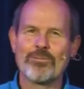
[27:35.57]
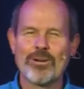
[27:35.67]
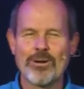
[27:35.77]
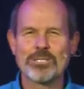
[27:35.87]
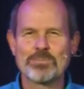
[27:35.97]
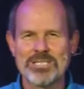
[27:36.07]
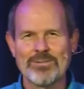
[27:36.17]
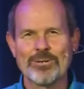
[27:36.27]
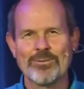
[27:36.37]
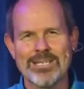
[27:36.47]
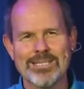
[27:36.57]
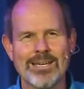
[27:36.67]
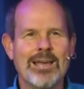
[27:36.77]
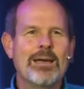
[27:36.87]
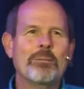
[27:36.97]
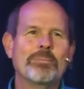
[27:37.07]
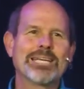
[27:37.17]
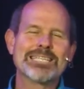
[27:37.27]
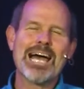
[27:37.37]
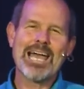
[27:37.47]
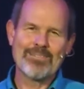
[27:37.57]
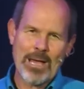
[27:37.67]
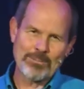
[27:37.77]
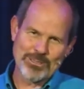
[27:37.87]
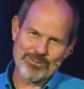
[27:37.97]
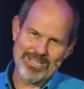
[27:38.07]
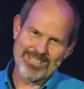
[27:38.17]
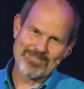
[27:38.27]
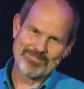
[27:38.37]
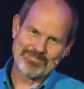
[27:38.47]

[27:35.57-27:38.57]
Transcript: a very specific reason because I have apple trees.